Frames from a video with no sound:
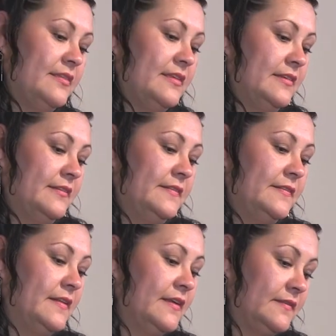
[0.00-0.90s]

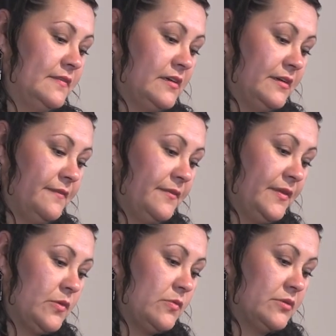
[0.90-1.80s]
this, starting from the
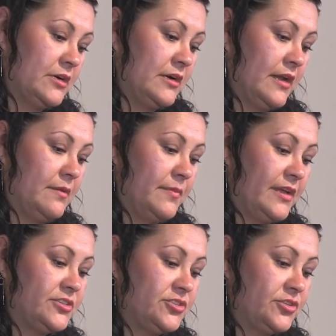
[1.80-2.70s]
corner, and
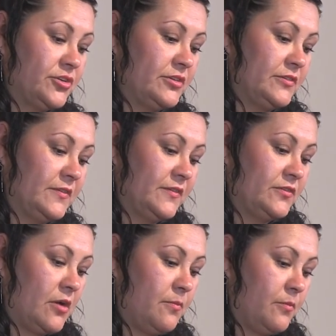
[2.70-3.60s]
make sure to
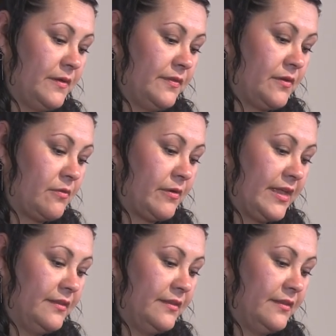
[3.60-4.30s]
stop where the red